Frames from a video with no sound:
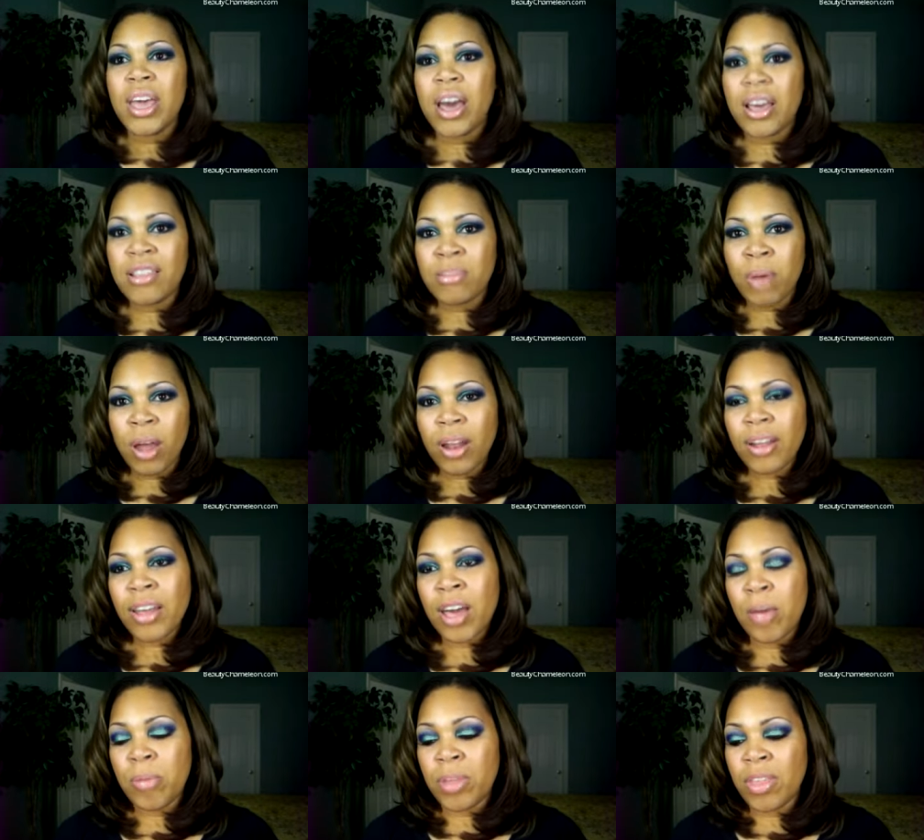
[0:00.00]
a smaller
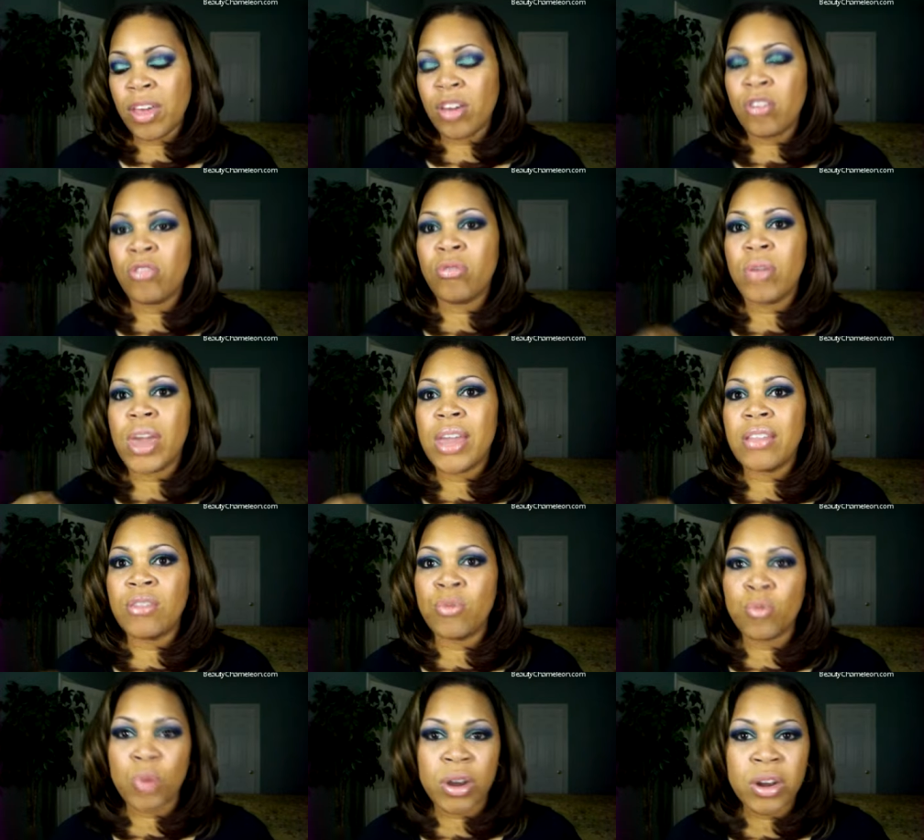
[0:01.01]
company that creates
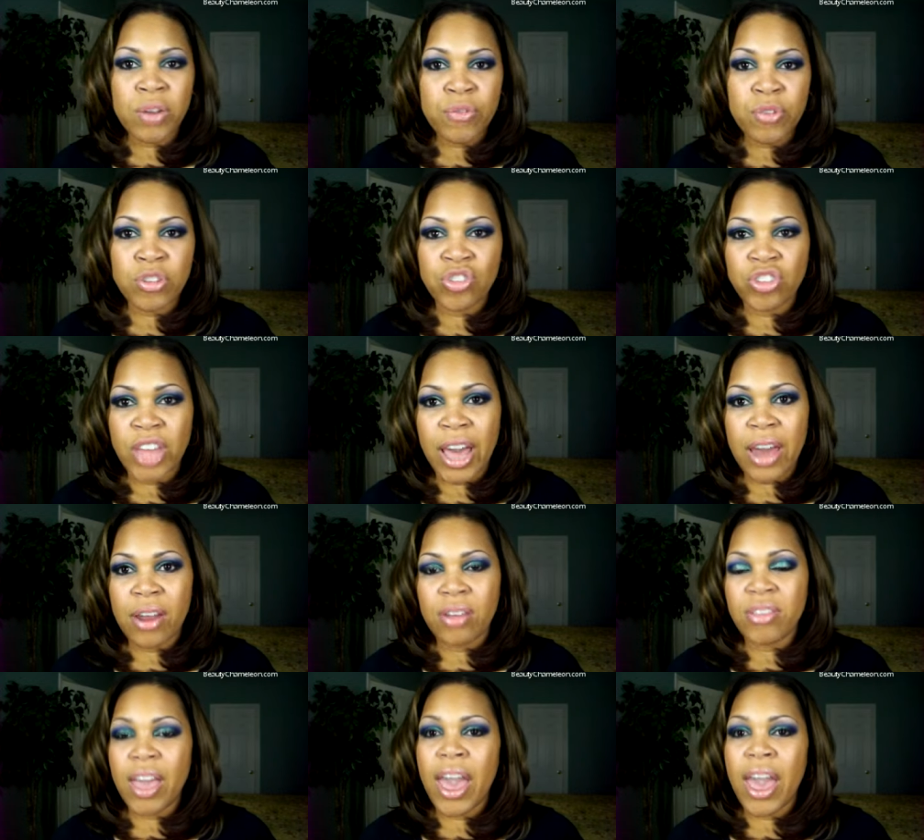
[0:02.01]
wonderful shadows